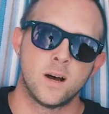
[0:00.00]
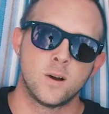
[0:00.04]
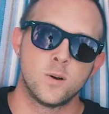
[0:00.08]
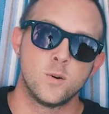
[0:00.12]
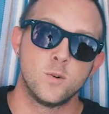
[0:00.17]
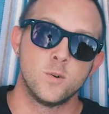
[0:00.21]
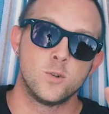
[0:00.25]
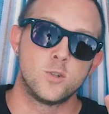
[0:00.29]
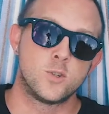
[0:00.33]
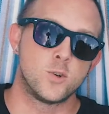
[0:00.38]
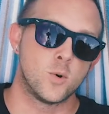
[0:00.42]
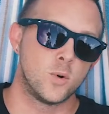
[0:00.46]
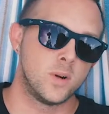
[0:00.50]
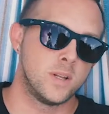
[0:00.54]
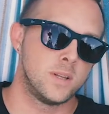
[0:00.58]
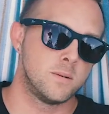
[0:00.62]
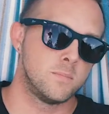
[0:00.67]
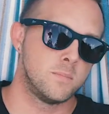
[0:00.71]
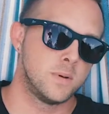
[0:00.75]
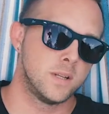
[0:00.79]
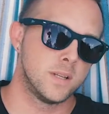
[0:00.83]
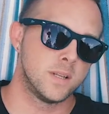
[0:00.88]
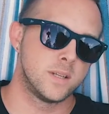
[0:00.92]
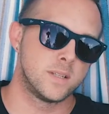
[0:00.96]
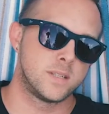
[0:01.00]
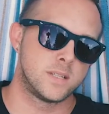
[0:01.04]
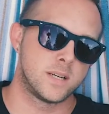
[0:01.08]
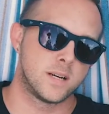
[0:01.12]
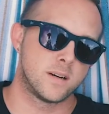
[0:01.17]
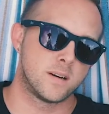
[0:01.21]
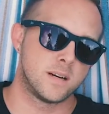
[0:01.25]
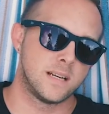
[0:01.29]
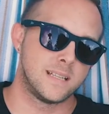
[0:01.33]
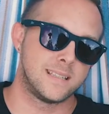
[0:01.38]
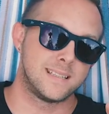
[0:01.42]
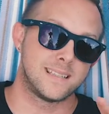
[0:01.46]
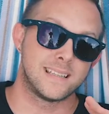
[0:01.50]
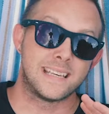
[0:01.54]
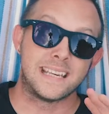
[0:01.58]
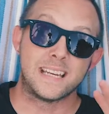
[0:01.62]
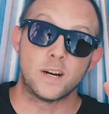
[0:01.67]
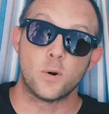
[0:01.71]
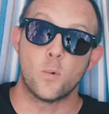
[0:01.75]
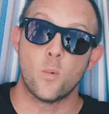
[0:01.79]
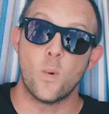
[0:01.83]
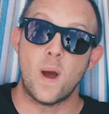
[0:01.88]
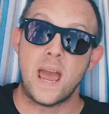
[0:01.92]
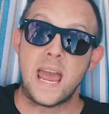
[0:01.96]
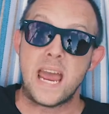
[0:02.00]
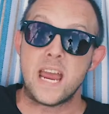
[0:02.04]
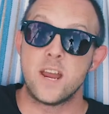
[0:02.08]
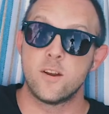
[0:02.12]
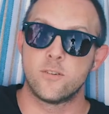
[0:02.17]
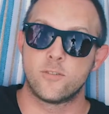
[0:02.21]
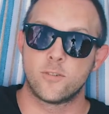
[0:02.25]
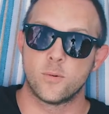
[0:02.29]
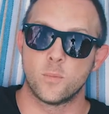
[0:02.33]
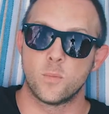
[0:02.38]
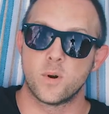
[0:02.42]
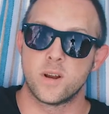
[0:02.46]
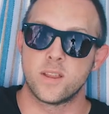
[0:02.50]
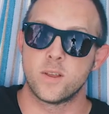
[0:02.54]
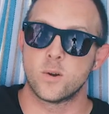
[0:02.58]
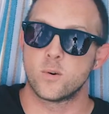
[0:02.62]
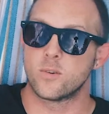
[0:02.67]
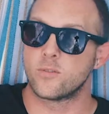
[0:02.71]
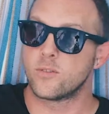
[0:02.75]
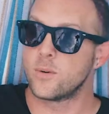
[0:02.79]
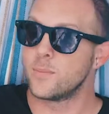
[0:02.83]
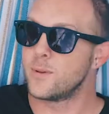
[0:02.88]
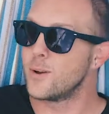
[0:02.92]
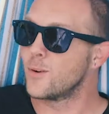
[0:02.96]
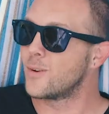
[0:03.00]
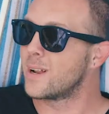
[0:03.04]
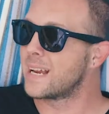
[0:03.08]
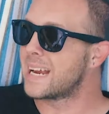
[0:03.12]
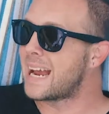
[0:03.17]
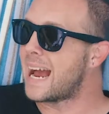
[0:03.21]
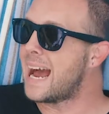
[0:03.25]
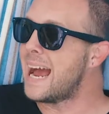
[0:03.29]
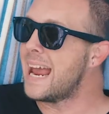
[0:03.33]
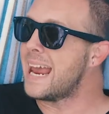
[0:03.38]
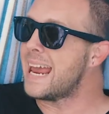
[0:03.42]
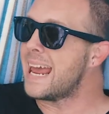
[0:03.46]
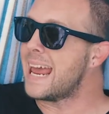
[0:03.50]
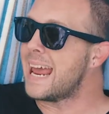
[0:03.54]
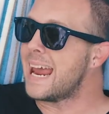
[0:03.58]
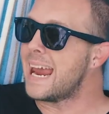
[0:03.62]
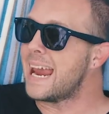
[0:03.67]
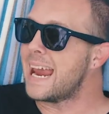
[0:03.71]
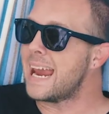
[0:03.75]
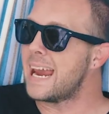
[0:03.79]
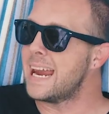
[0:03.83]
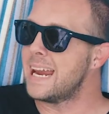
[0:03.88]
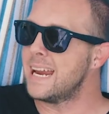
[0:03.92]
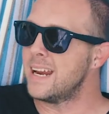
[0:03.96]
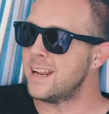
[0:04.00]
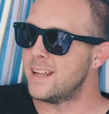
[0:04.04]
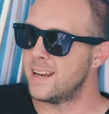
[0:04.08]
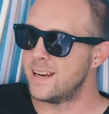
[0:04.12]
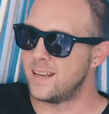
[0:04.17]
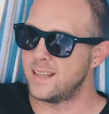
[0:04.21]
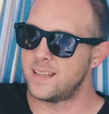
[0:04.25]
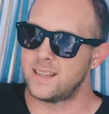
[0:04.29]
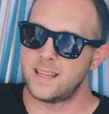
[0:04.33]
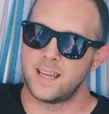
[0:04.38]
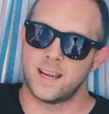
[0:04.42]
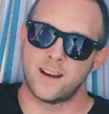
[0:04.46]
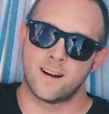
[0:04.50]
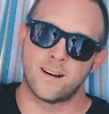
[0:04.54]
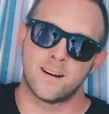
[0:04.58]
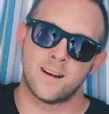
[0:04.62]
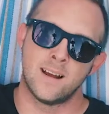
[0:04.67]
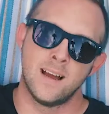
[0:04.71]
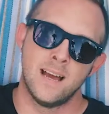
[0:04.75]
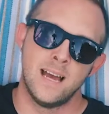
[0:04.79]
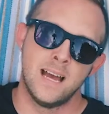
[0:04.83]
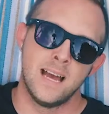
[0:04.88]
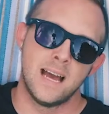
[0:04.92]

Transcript: who joined the military to get away from where they were from. They were like, I hated it there.